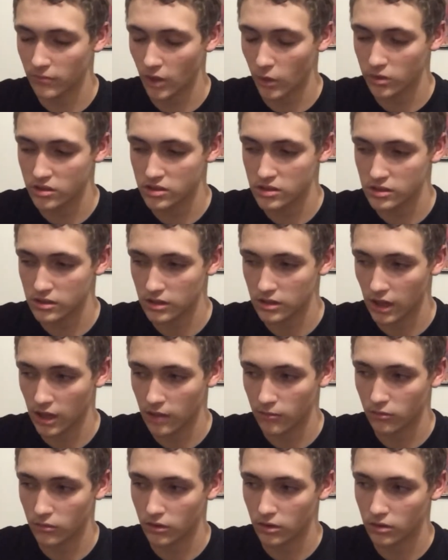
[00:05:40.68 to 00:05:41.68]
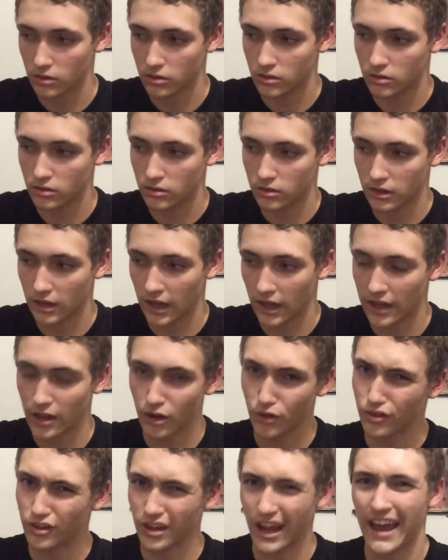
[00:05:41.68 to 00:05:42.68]
What's his name? I
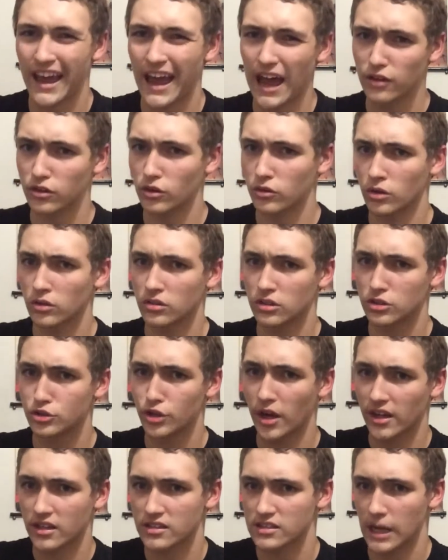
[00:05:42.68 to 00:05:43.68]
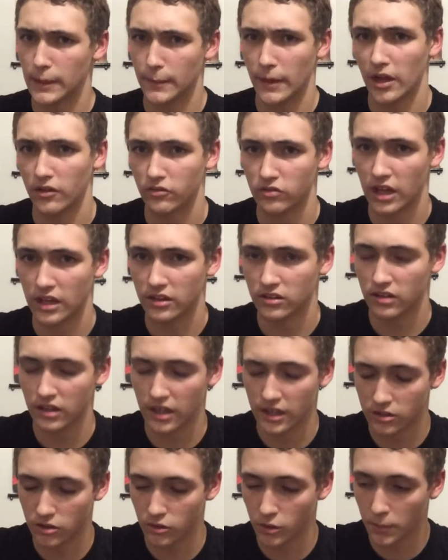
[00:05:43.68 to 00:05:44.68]
don't know the dragon's name. I have yet to
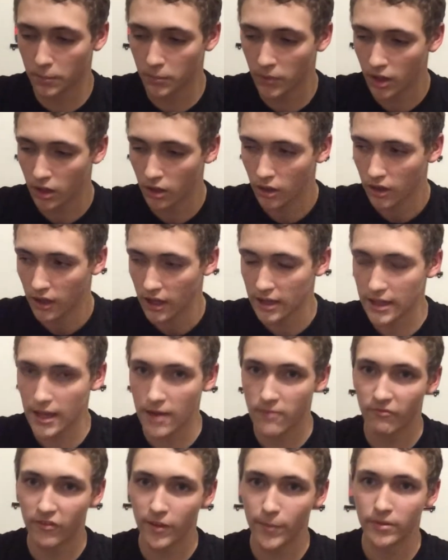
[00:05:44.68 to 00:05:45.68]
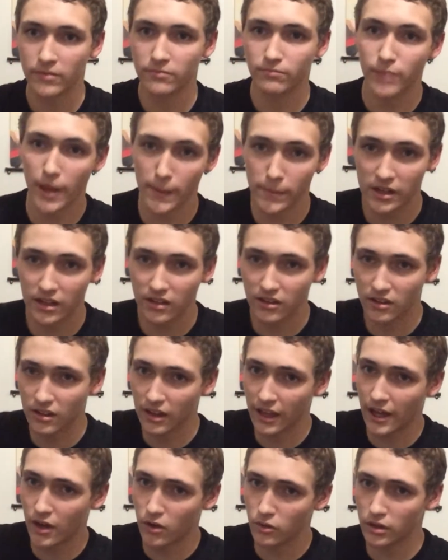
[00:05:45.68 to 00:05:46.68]
get to him. And then flipping Beppy the
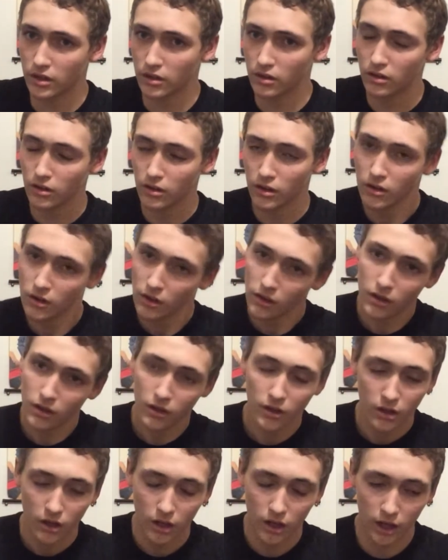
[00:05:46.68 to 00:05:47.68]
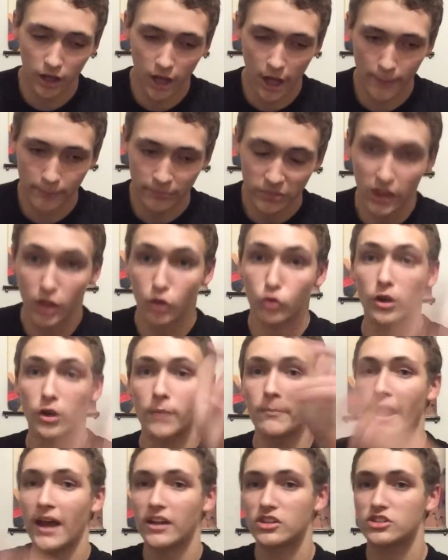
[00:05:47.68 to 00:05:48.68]
Clown and
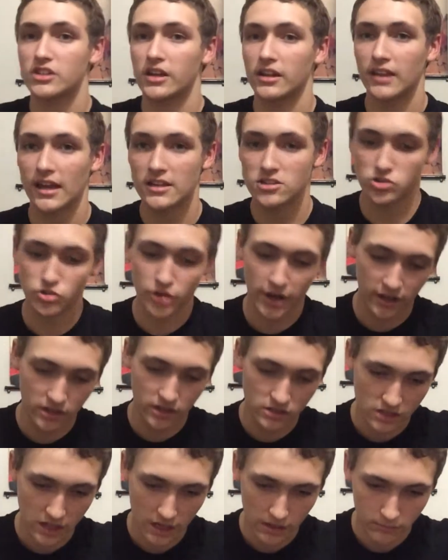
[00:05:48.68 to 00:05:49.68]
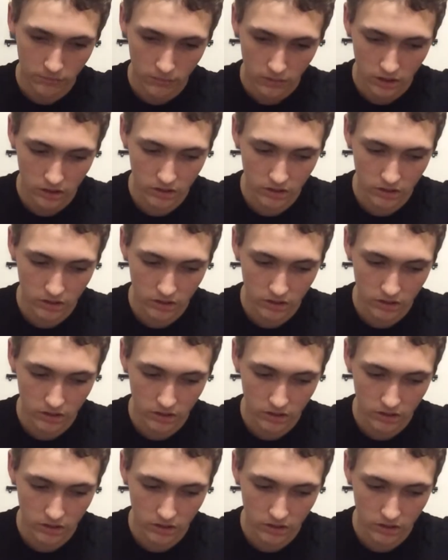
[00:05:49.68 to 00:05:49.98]
Grim Matchstick. That's the dragon's name.